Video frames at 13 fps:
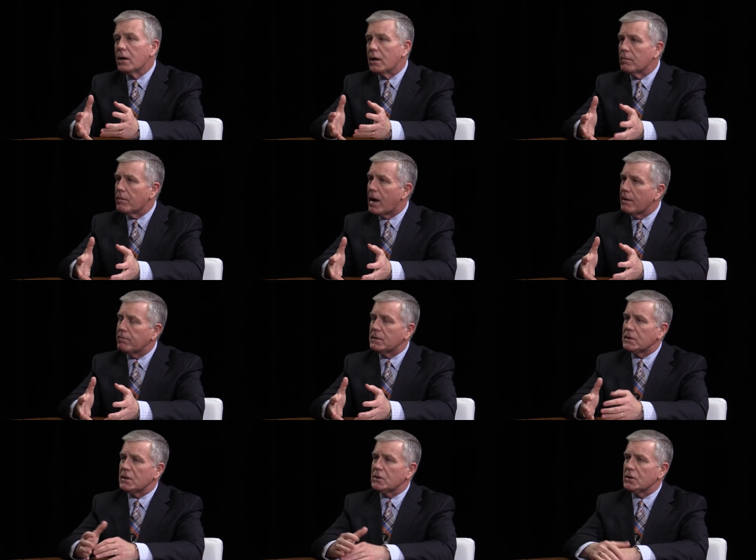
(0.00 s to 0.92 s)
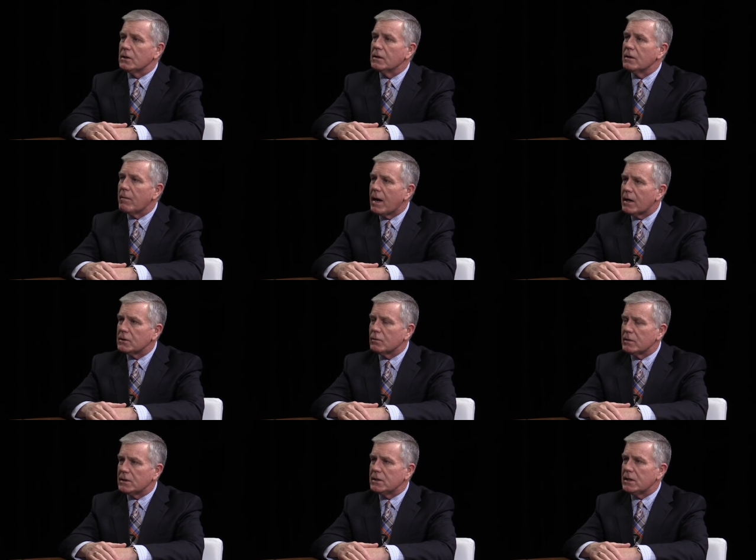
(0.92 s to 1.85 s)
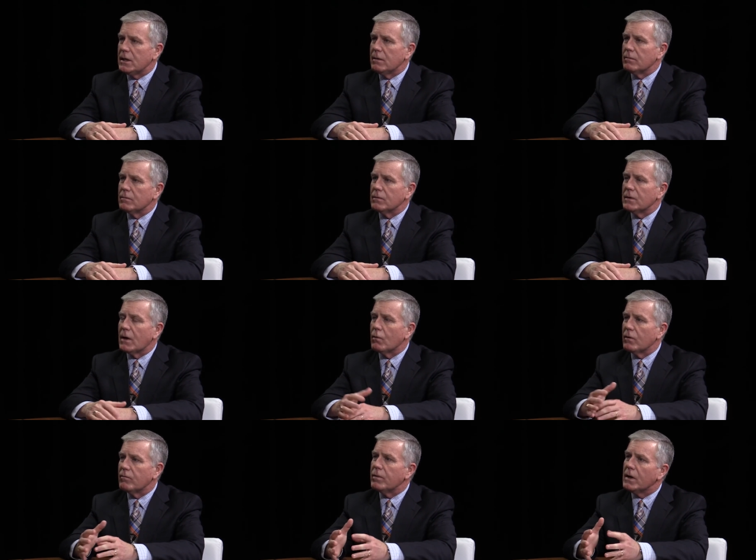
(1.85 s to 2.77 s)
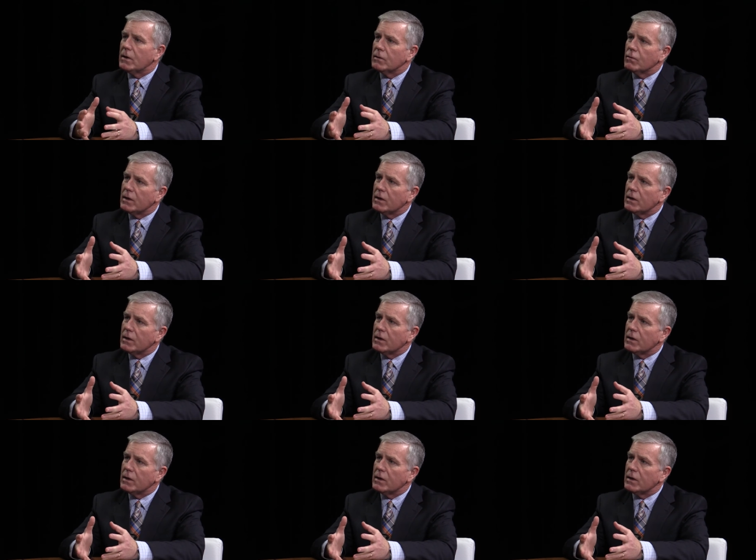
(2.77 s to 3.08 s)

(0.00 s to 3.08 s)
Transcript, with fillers: in my position in the management team that we've built,